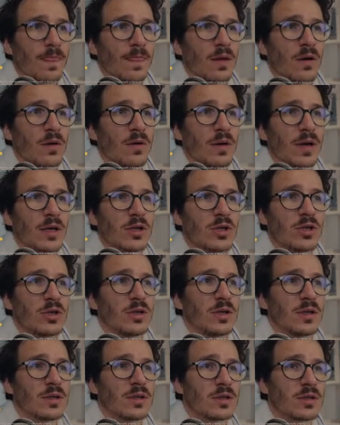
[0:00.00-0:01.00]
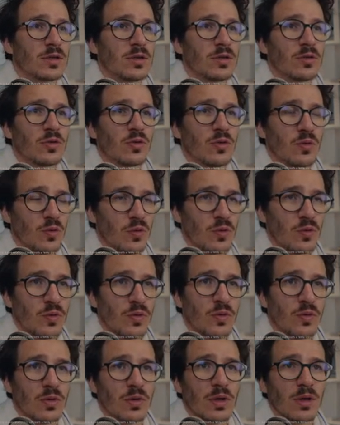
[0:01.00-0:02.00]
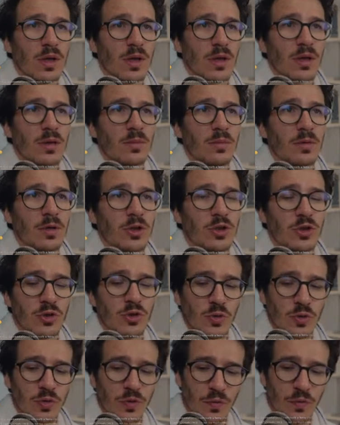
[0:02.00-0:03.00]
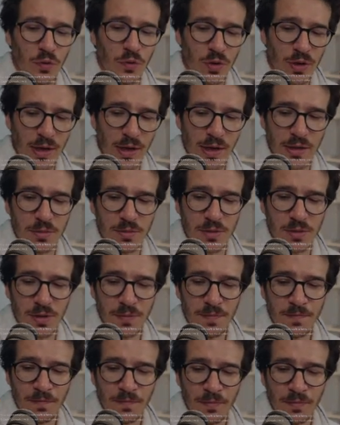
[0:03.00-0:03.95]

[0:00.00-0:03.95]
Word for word: Oh, actually, let's go to GitHub issues for Gatsby,